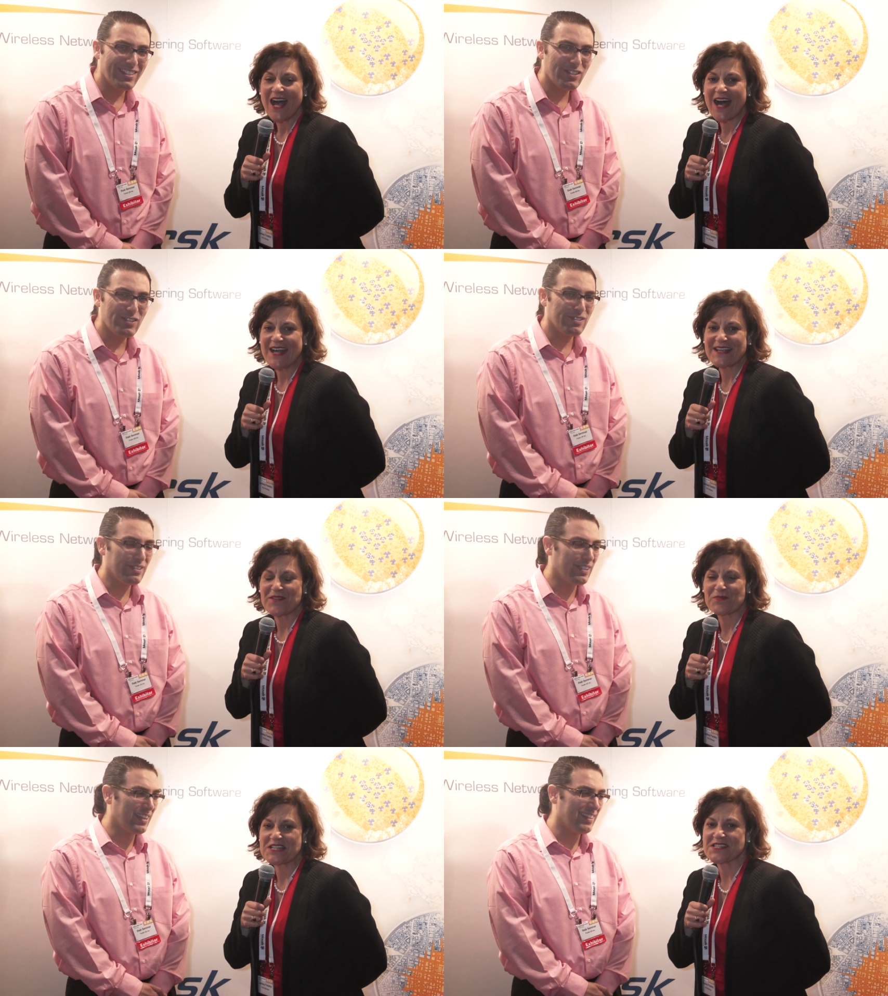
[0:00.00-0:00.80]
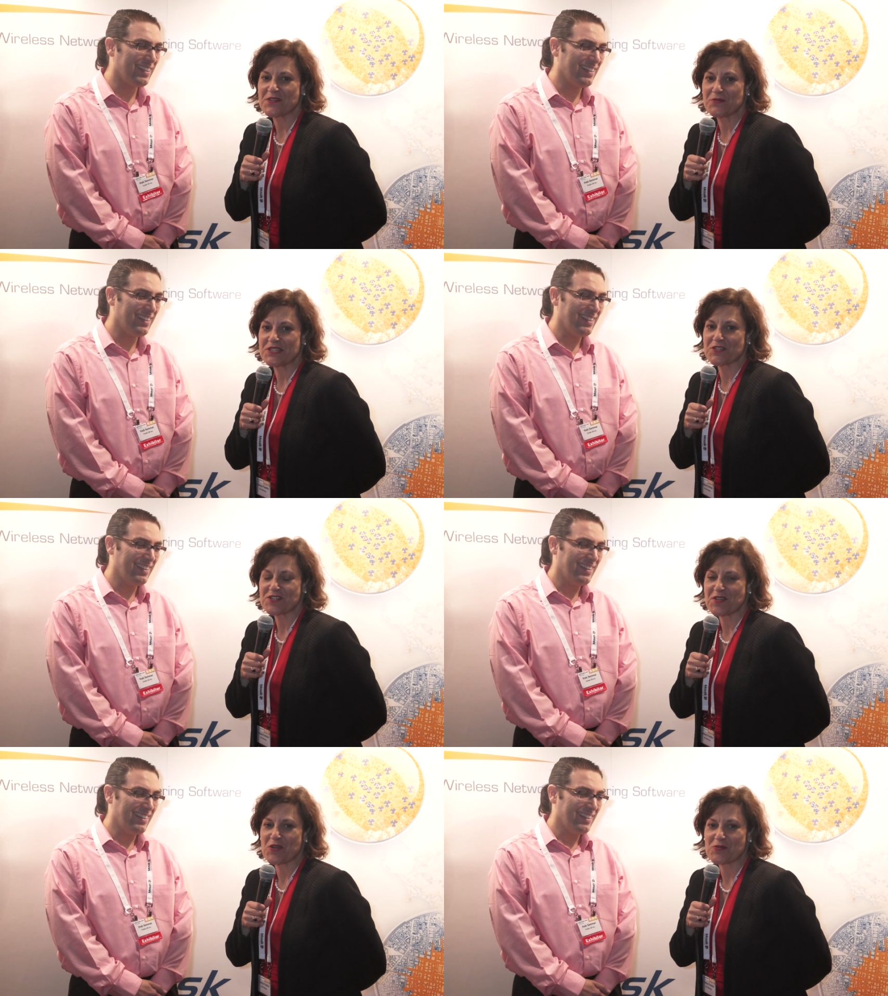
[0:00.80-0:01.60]
Speaker 1: Hi, I'm Lindsay with
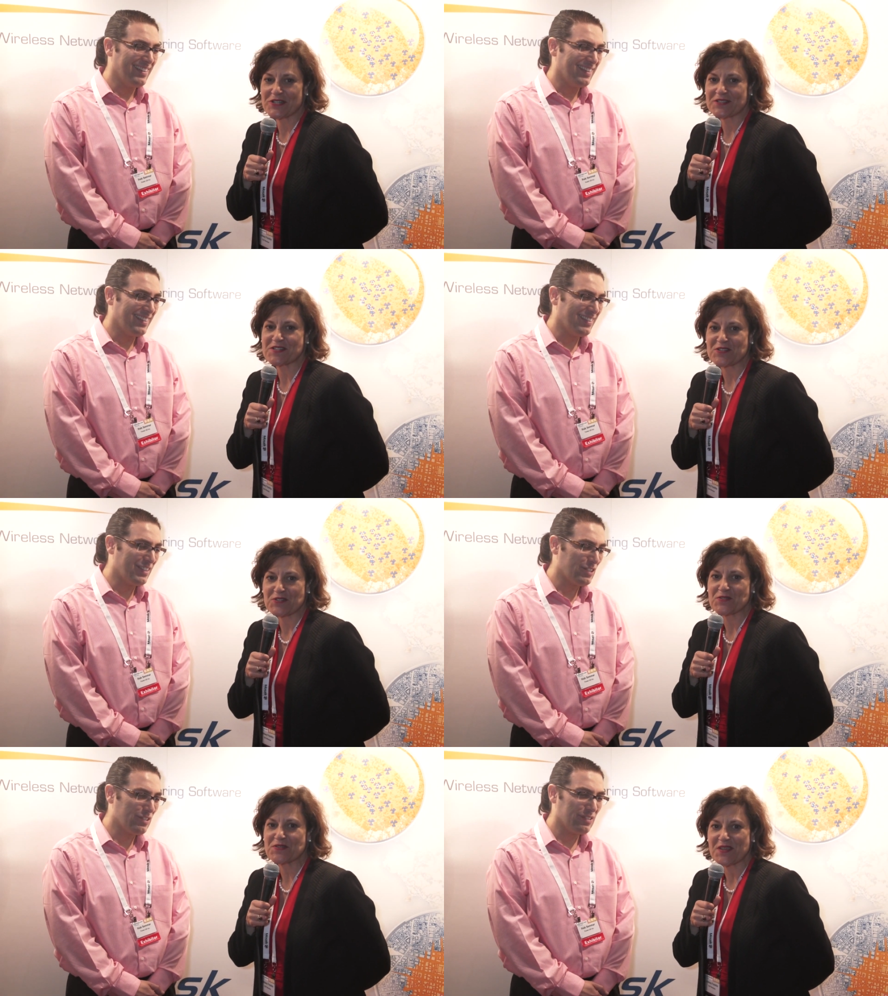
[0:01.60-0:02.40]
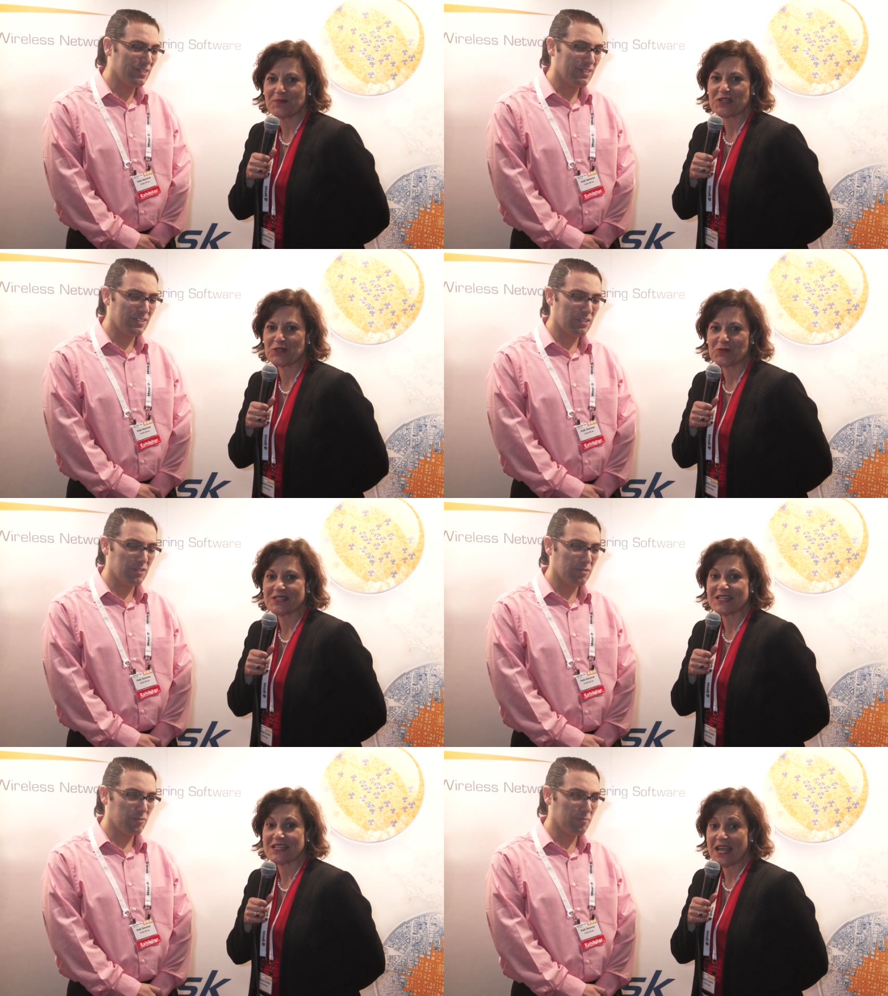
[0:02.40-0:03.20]
RCR Wireless News. I'm here
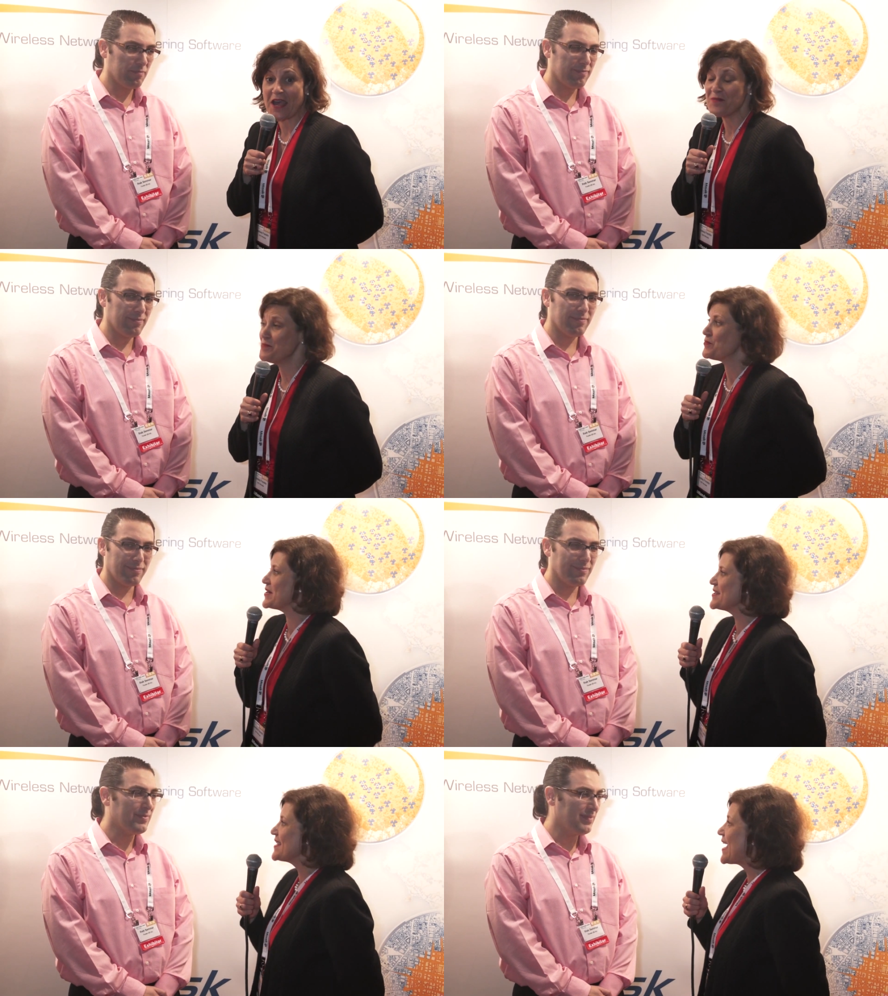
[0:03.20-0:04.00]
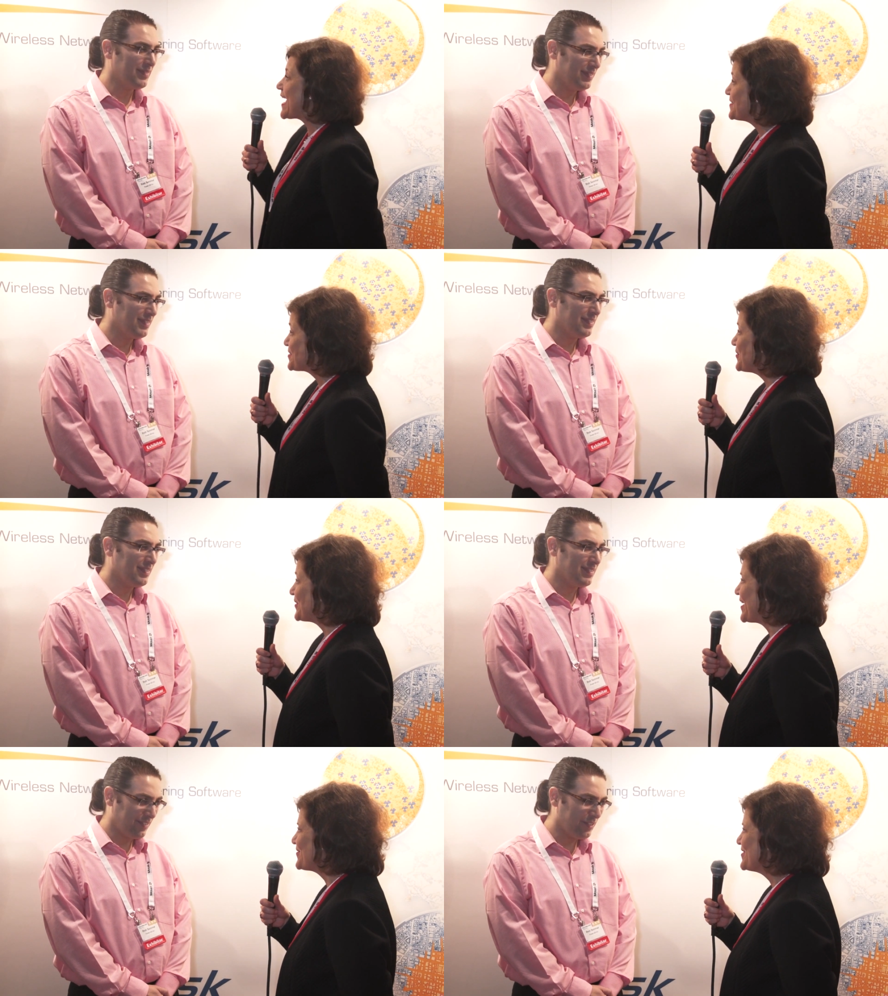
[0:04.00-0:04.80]
with Ihab with Atoll
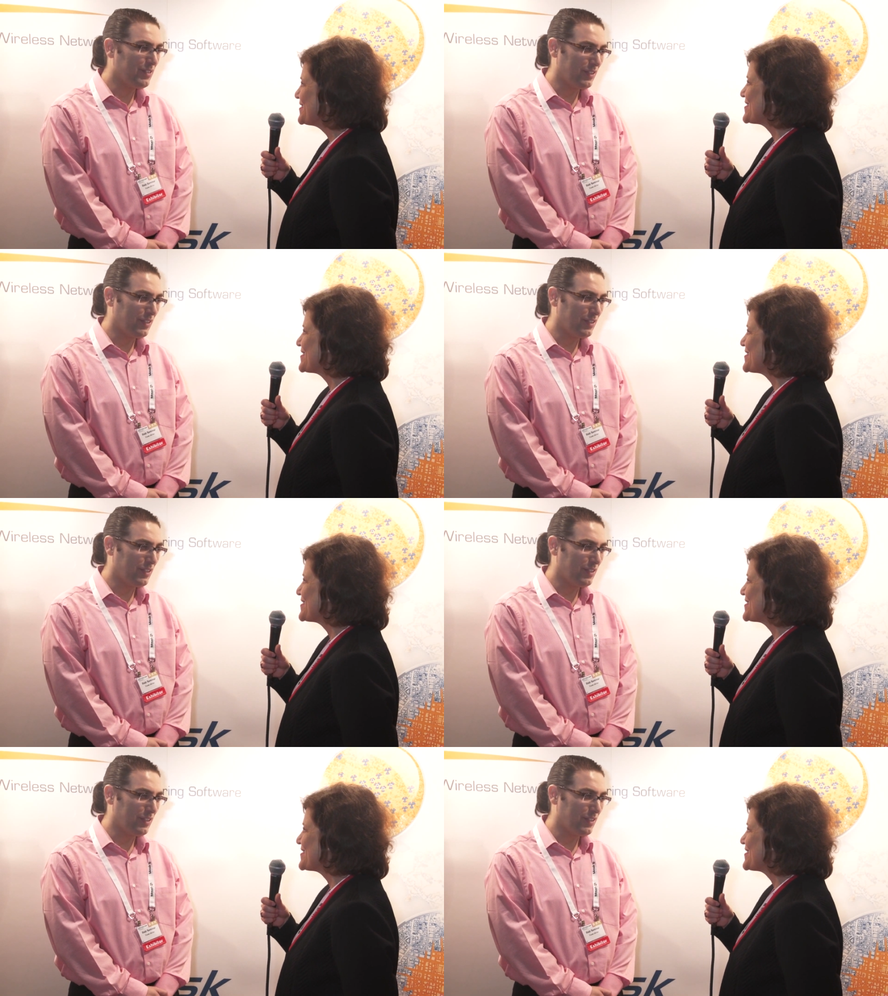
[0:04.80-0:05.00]
Networks.